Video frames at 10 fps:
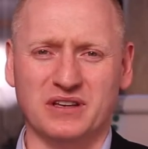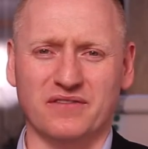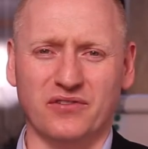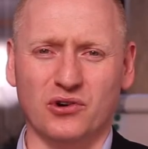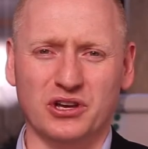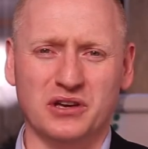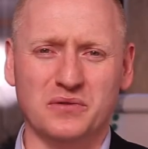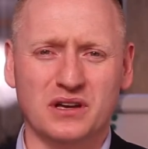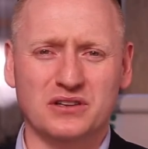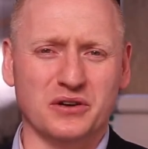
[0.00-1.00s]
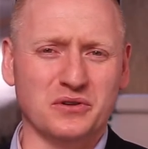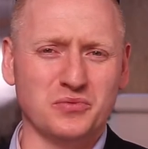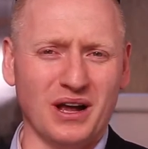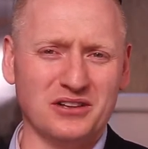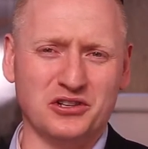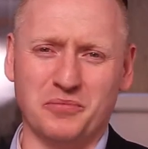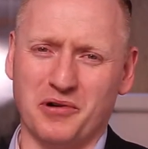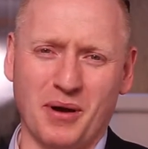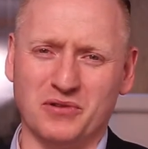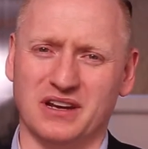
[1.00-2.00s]
it for you. So as well as you
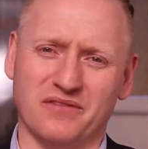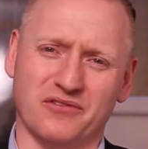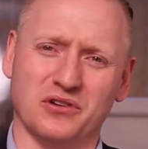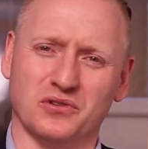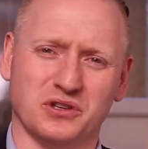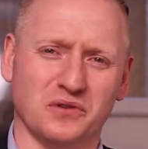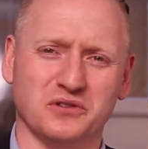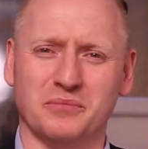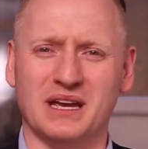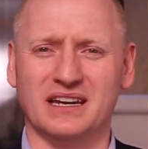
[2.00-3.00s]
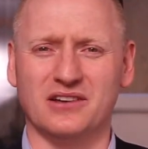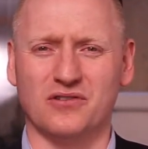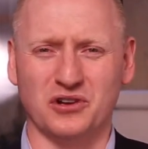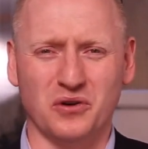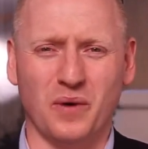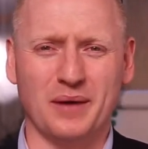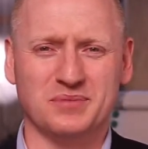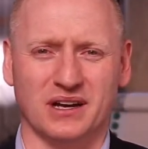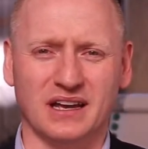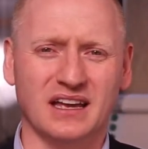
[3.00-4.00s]
promoting it through your social media or your
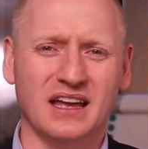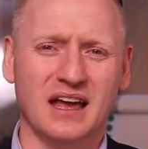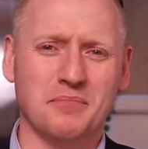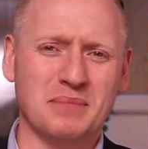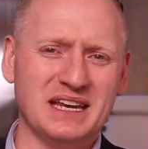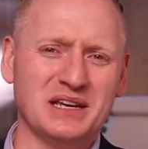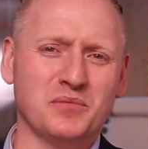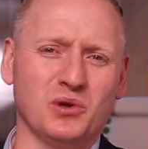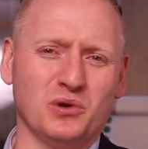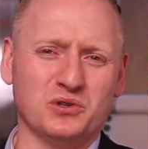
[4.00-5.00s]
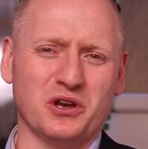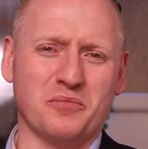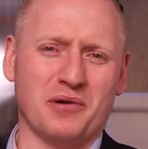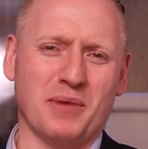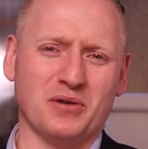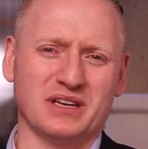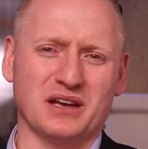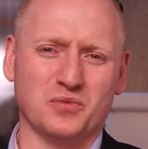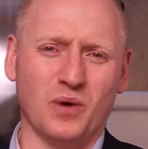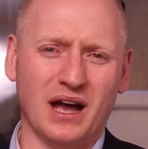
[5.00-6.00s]
website, Medium will also promote it
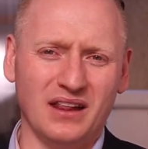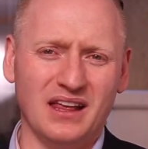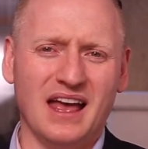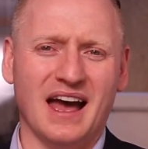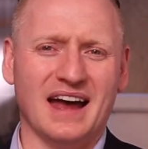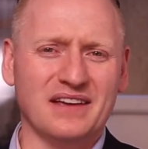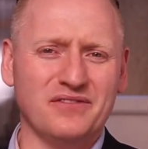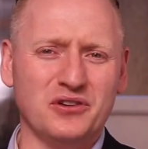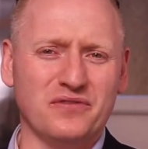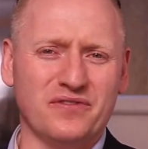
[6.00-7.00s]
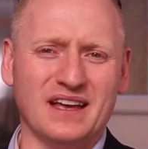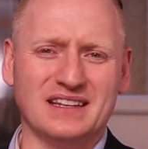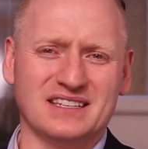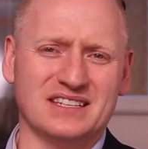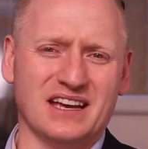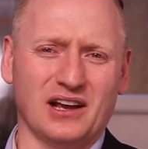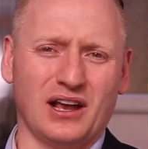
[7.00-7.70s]
as well. And if you fit into certain